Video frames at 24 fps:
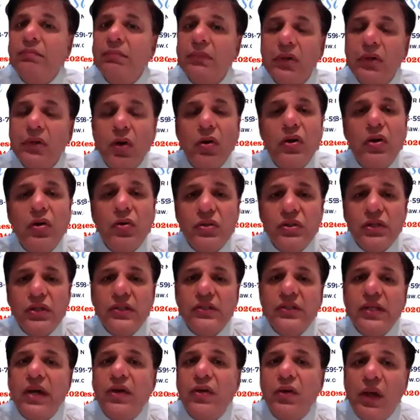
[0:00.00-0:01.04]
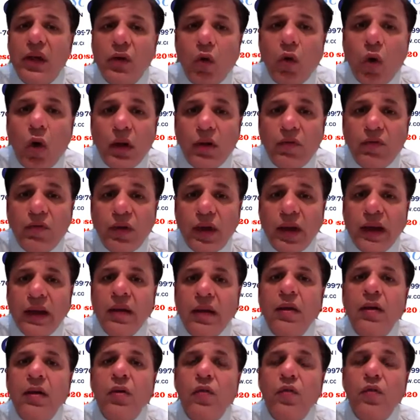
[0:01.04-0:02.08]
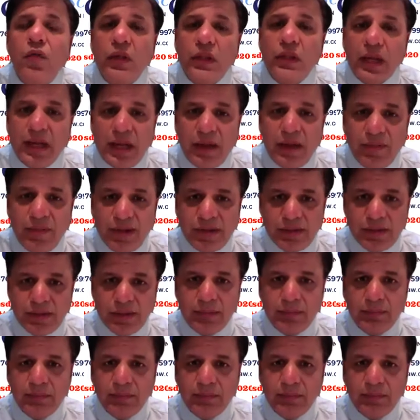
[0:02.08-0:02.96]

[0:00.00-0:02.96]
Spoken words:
good news is that you can qualify for the e-visa.